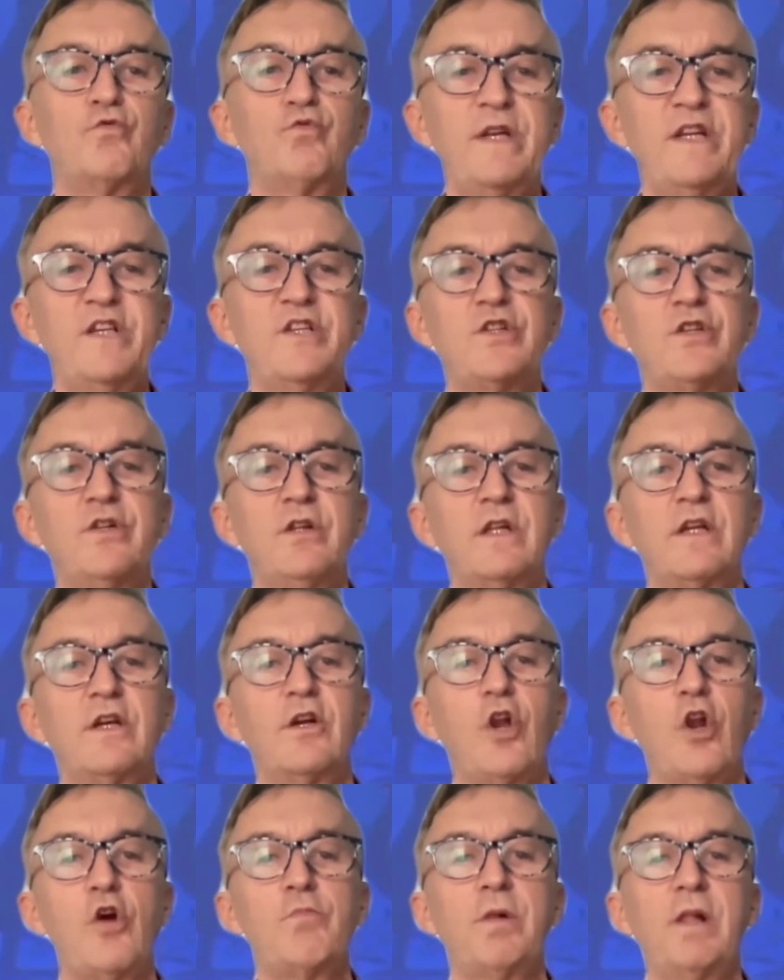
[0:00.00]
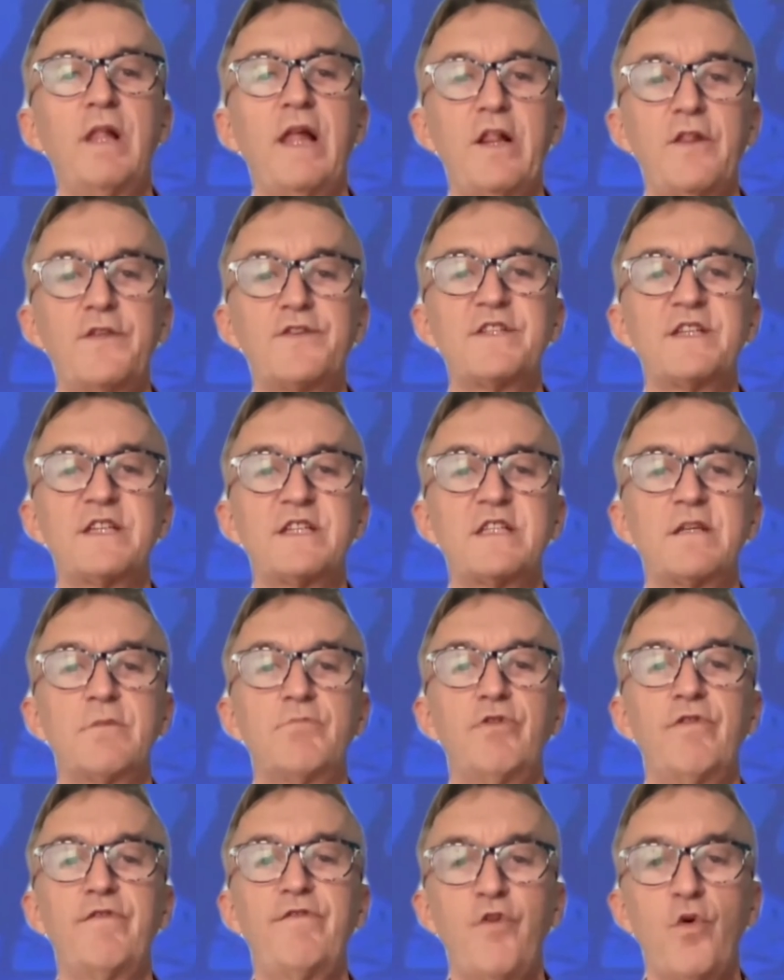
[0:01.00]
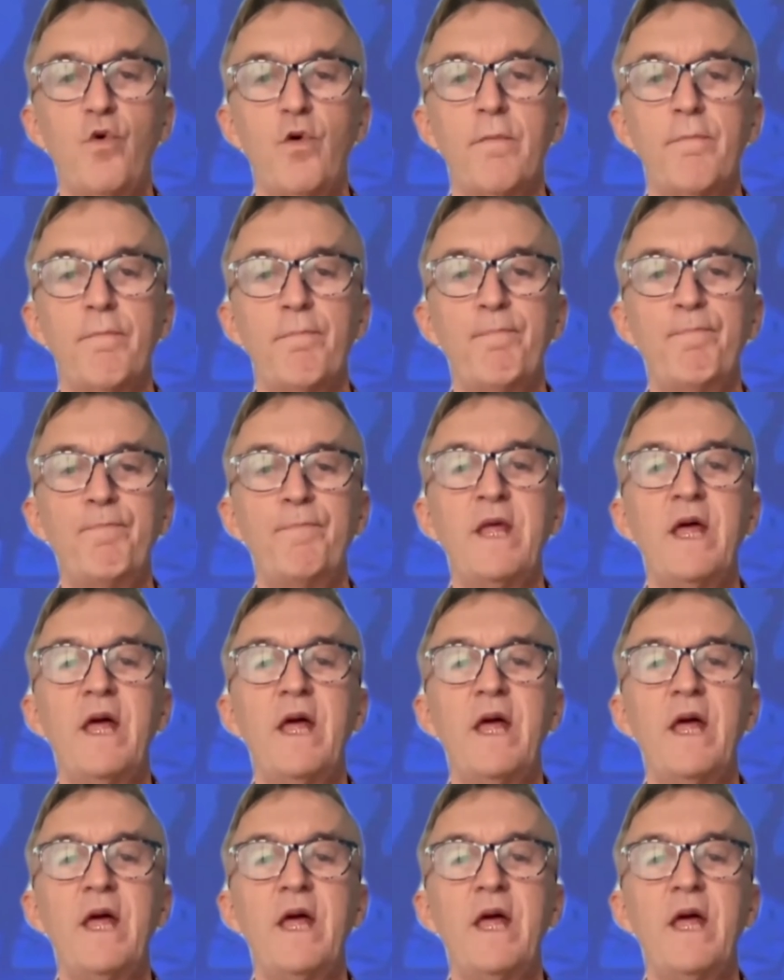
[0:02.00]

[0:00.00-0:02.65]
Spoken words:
regional and global health system reform.